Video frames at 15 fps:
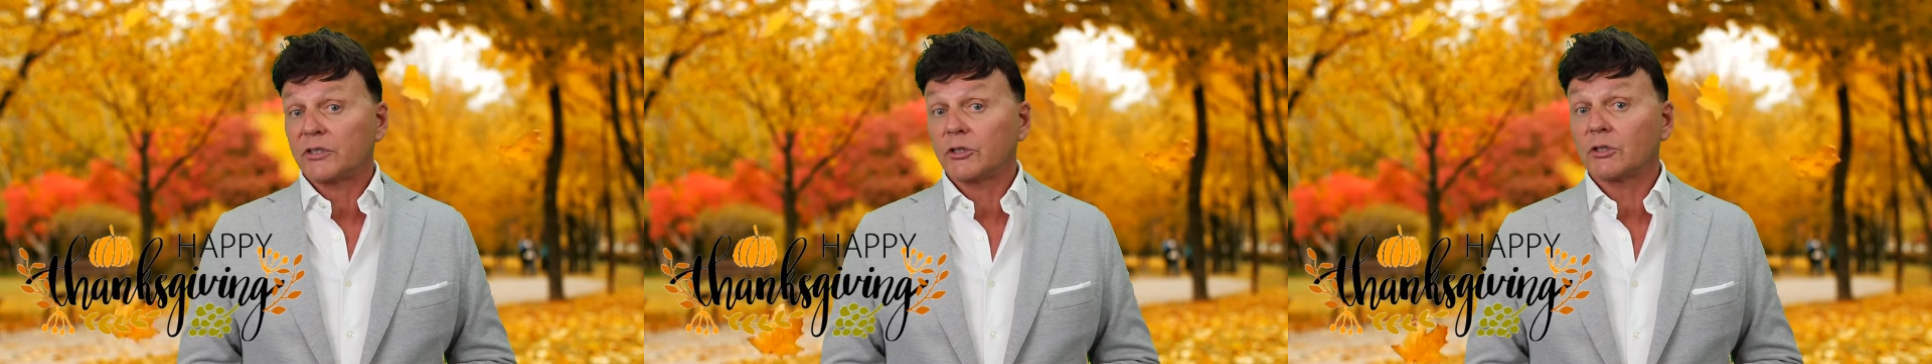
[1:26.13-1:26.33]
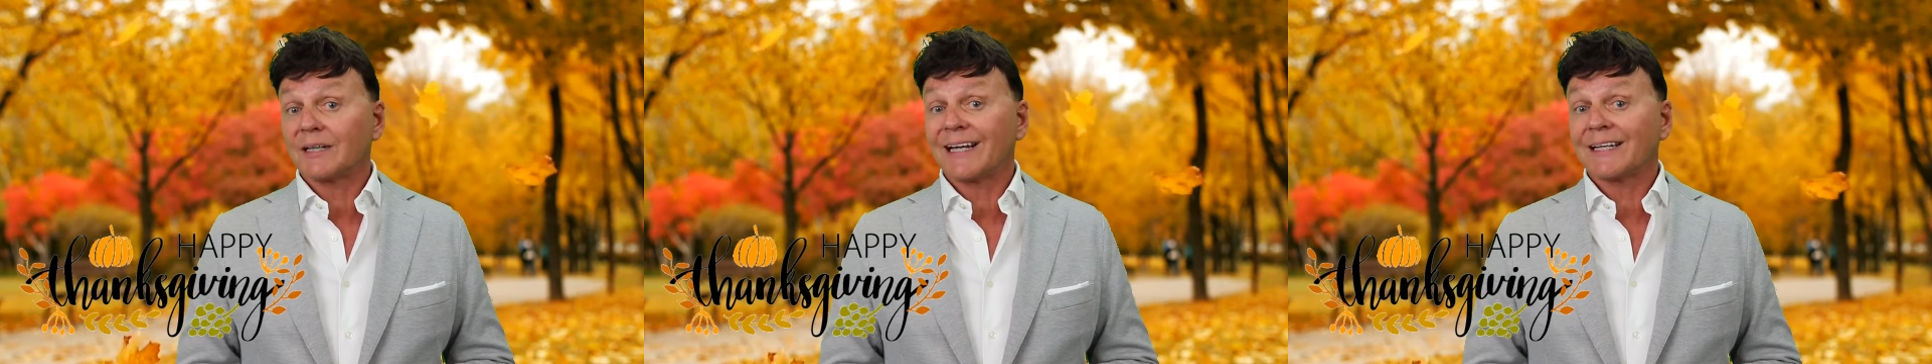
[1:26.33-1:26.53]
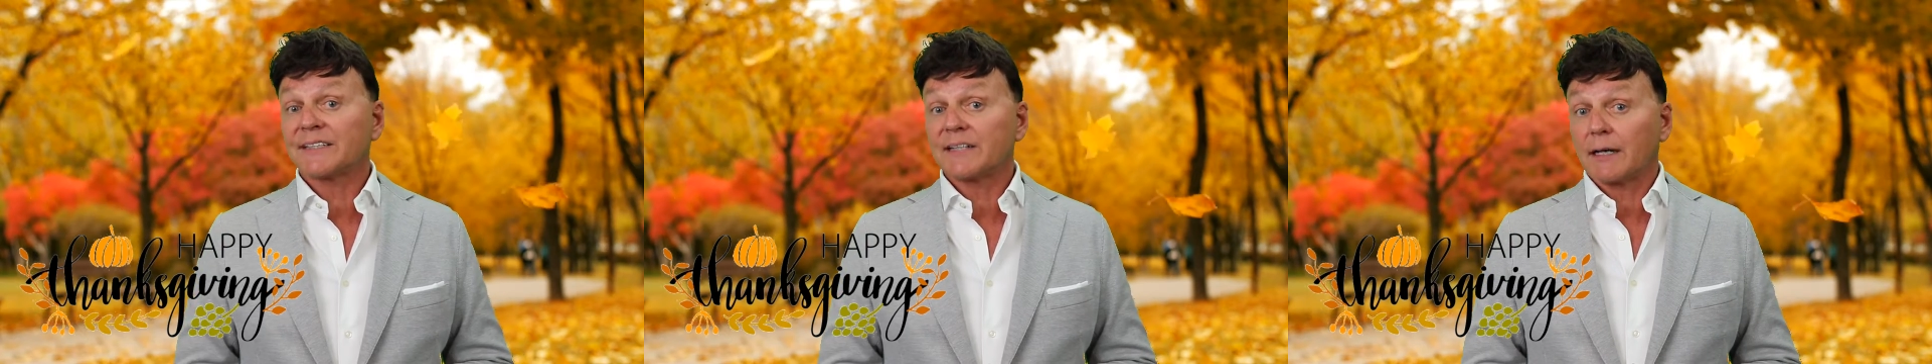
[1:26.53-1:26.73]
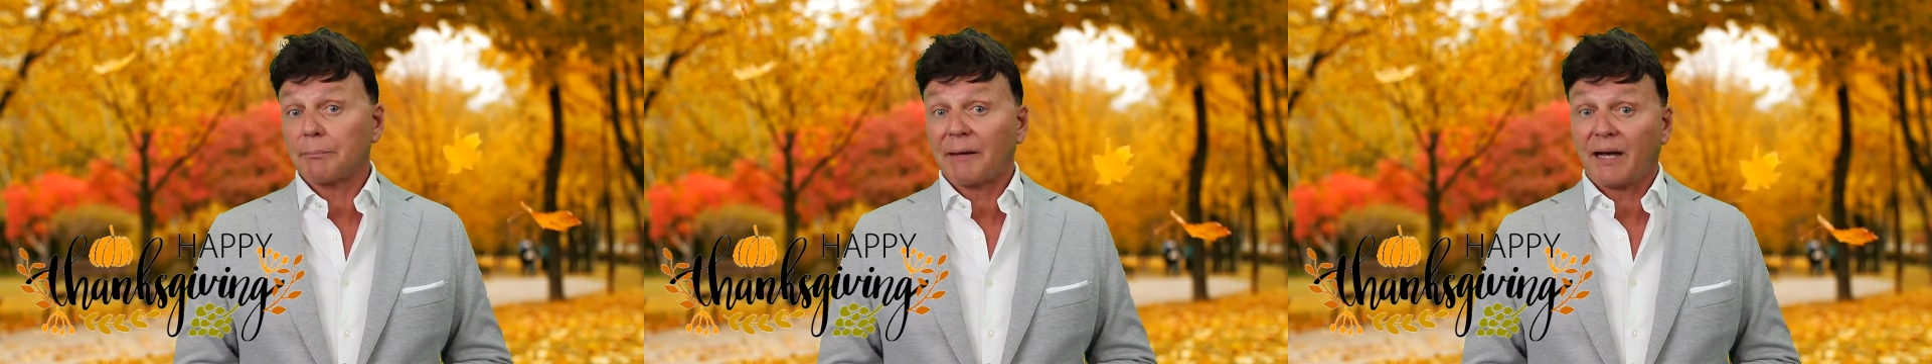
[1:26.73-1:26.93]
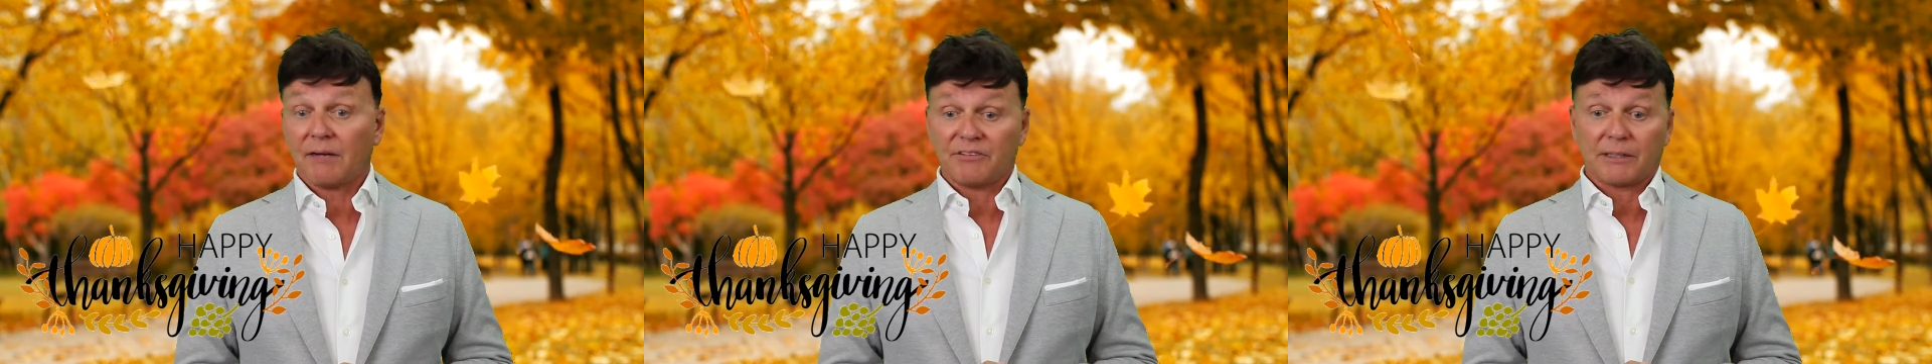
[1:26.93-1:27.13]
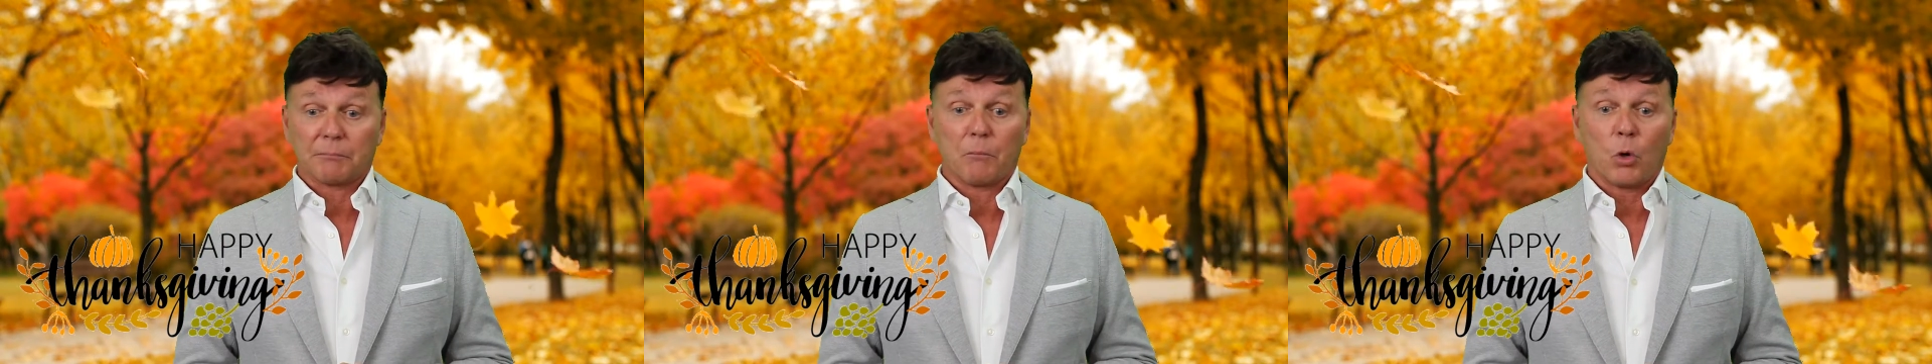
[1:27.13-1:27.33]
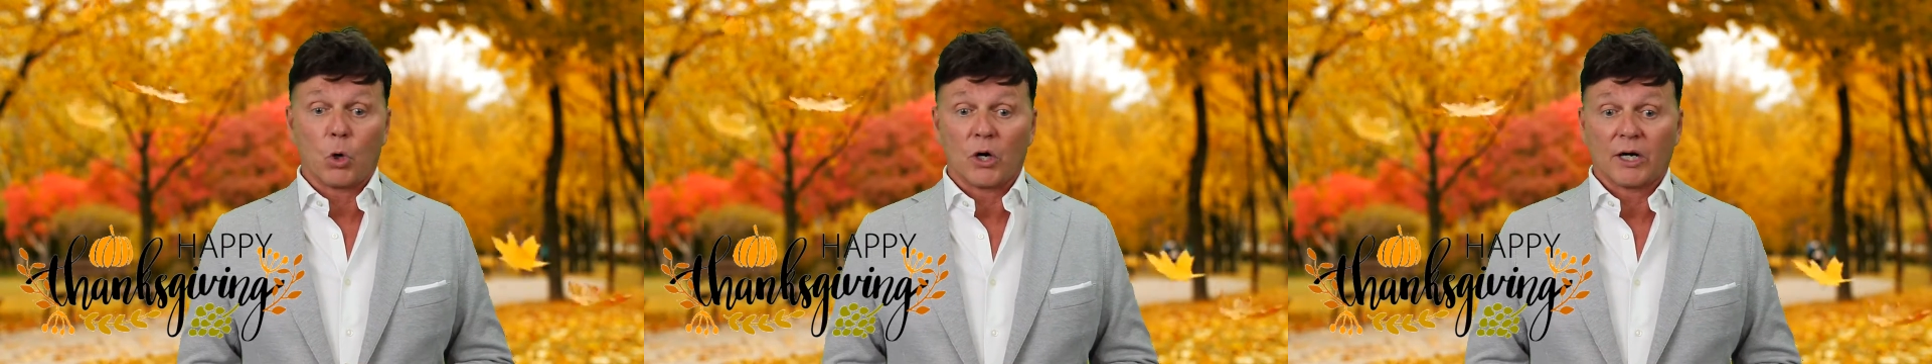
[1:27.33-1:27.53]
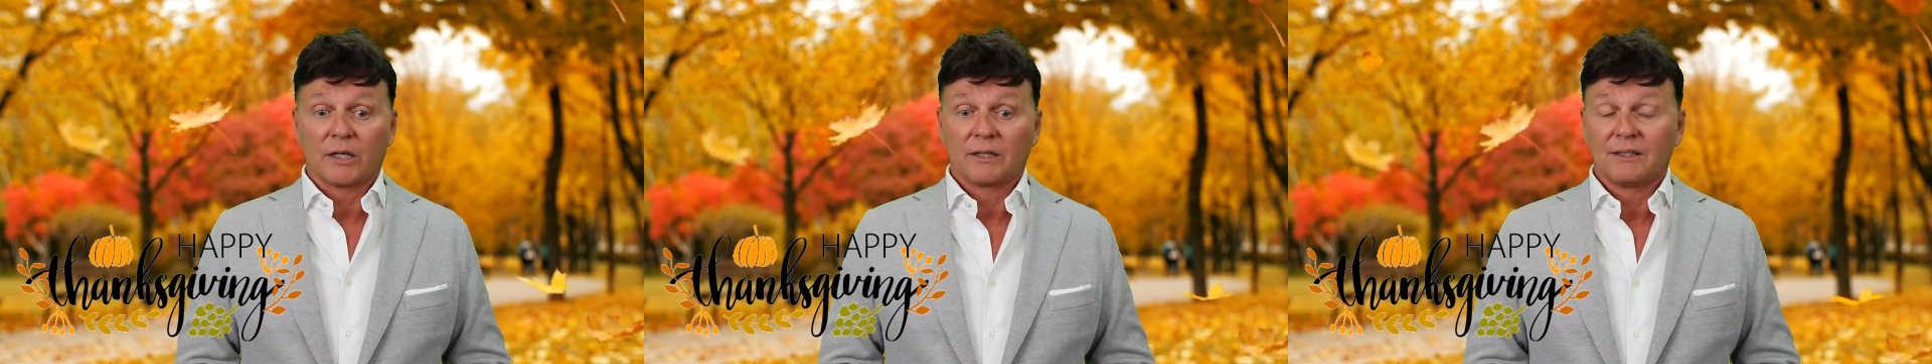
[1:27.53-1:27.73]
You'll end up having
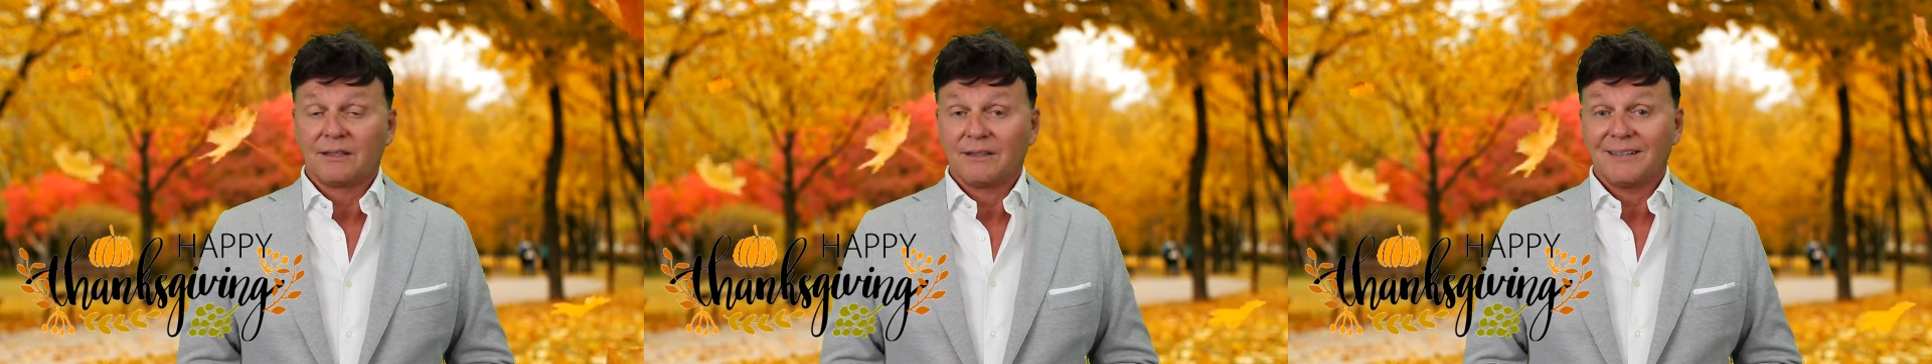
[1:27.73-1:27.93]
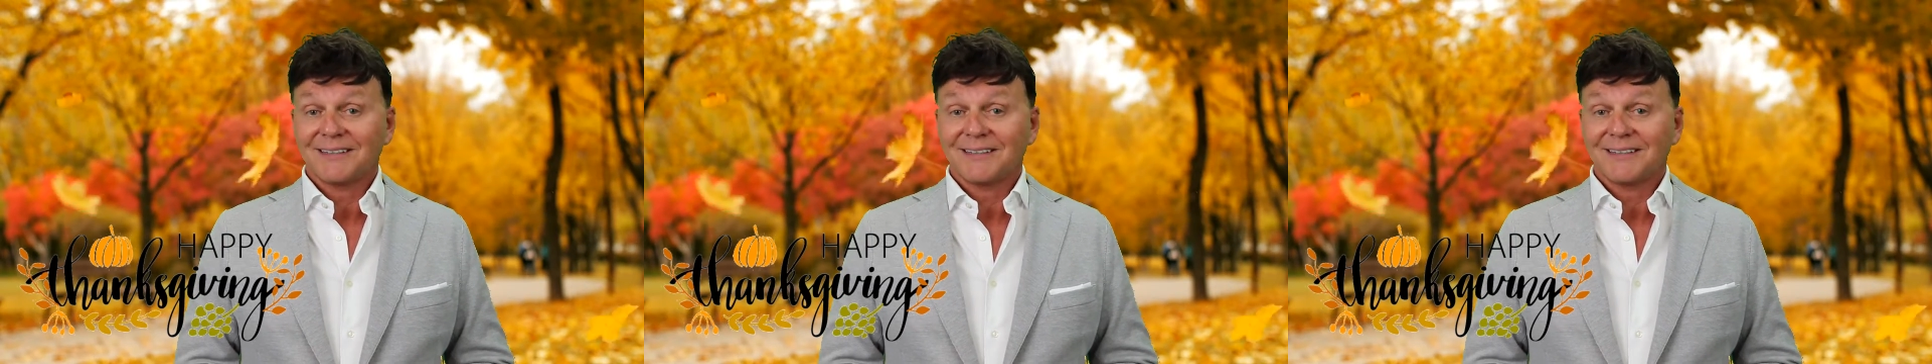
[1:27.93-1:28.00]
more.